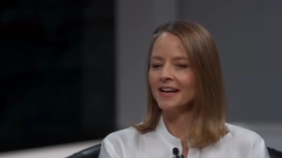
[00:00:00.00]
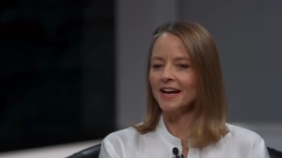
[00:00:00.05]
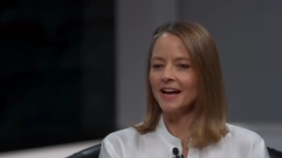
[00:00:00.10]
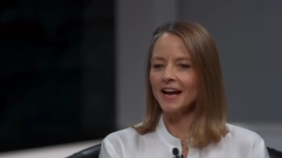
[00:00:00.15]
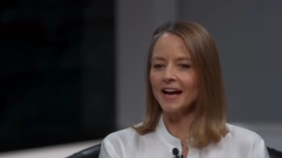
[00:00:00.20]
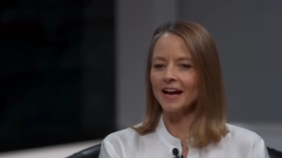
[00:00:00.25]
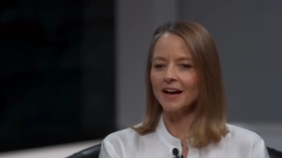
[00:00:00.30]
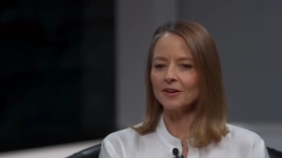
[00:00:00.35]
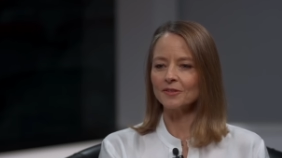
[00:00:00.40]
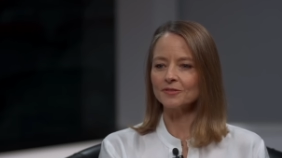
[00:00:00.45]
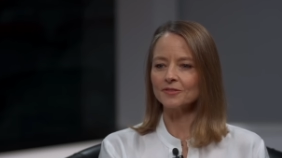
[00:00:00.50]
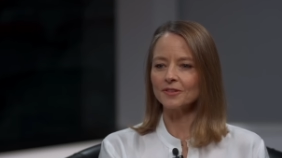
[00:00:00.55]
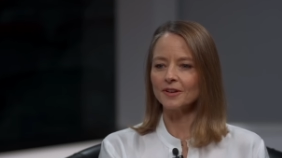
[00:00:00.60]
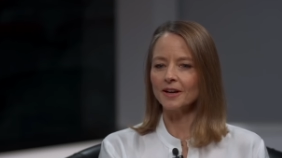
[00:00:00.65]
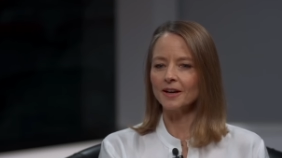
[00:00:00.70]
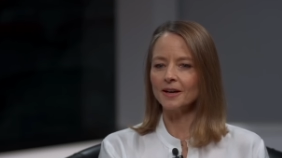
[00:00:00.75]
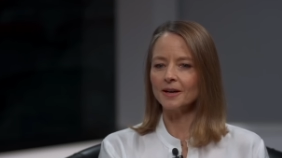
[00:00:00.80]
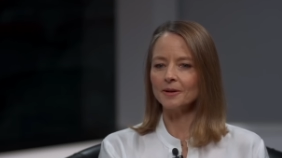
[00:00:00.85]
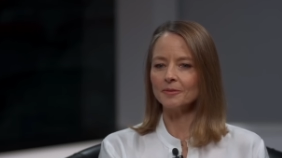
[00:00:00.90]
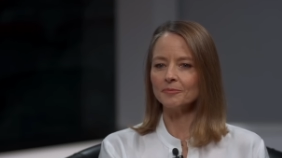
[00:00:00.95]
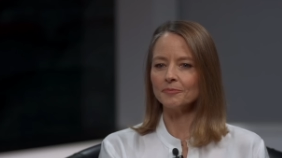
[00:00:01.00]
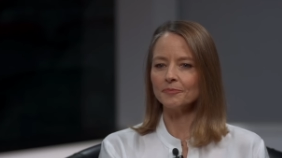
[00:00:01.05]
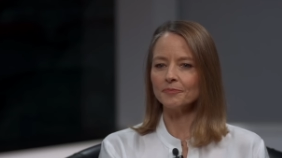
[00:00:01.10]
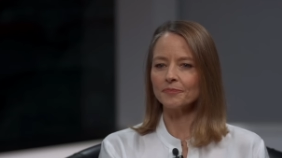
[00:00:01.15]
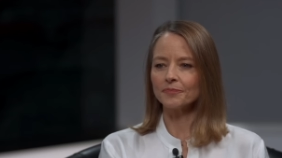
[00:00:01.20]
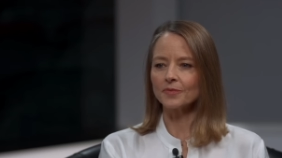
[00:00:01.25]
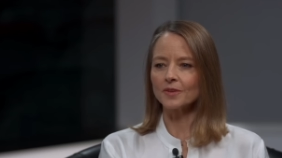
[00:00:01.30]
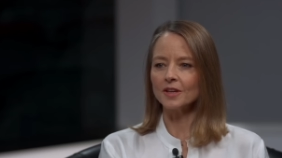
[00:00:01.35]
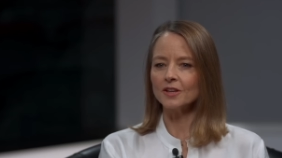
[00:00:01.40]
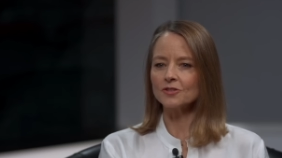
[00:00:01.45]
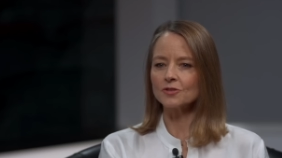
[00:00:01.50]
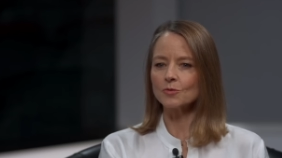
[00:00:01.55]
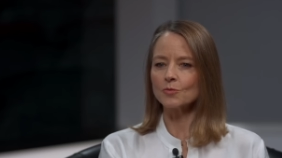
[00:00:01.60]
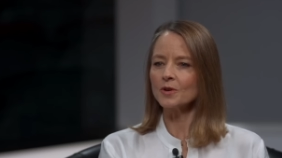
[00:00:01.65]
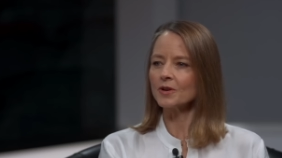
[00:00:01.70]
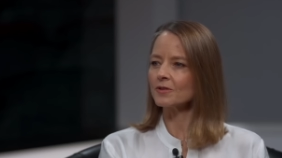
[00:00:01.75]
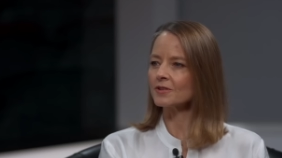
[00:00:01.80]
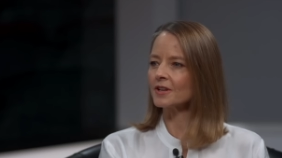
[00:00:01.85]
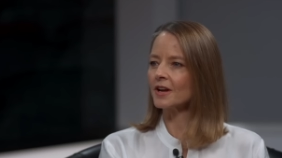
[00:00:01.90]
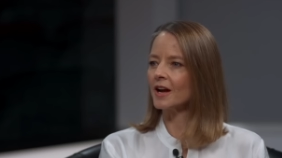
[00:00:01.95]
have. Um, it's a
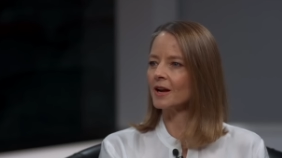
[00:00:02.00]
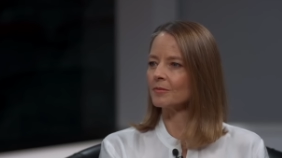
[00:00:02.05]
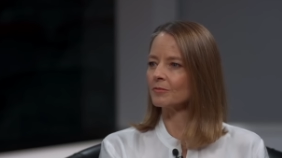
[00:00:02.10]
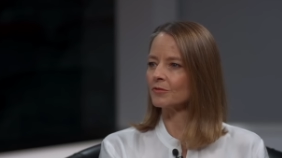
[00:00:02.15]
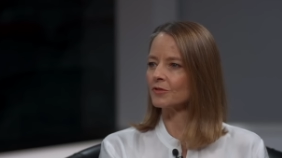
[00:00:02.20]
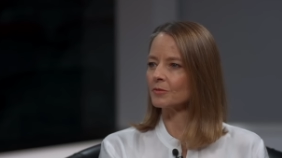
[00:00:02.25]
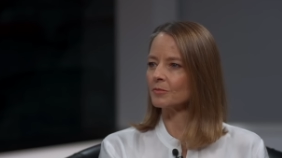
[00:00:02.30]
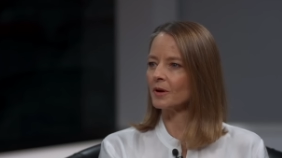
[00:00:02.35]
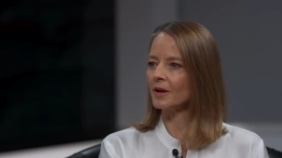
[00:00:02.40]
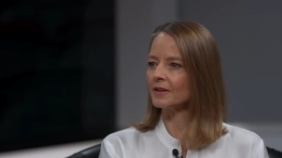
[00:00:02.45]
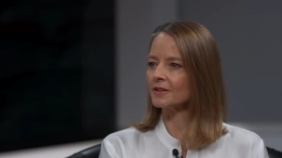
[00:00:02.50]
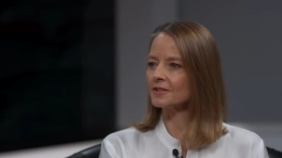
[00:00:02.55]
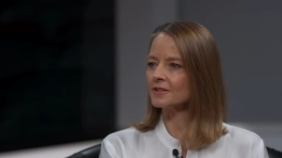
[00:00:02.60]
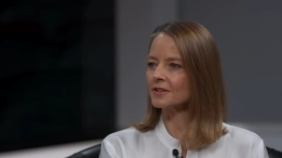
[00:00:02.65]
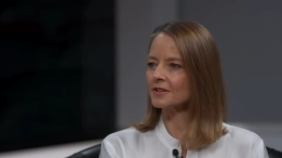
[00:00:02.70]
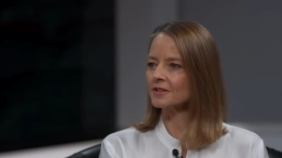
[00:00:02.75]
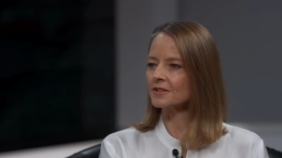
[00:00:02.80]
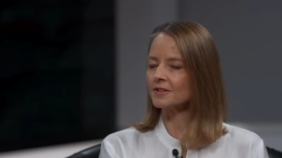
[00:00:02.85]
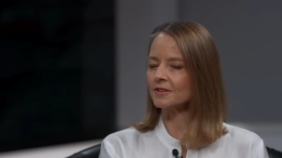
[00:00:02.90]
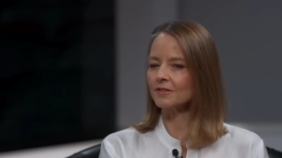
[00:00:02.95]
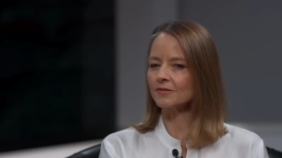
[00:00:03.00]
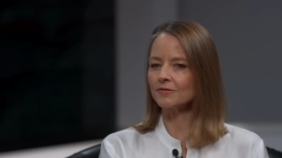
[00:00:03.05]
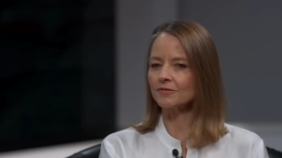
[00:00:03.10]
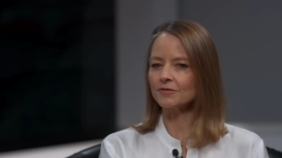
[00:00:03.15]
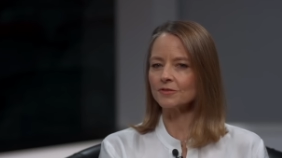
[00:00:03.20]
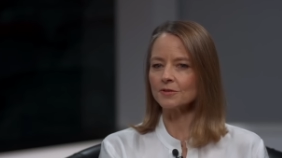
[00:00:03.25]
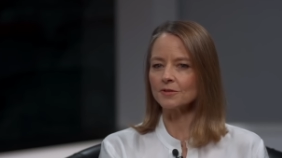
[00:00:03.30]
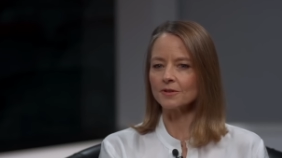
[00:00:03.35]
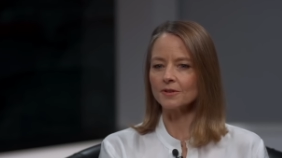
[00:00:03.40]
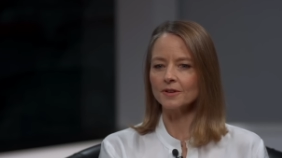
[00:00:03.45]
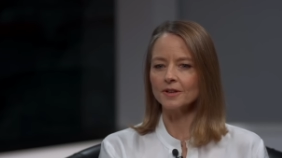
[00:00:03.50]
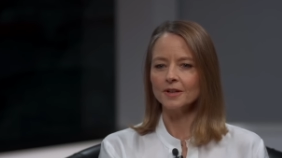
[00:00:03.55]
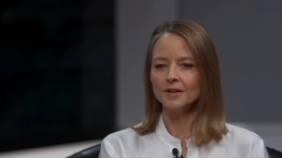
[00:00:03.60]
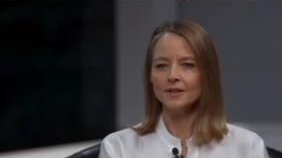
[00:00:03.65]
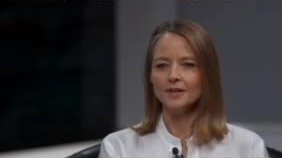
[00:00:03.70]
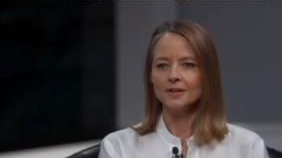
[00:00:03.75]
weird time for politics and for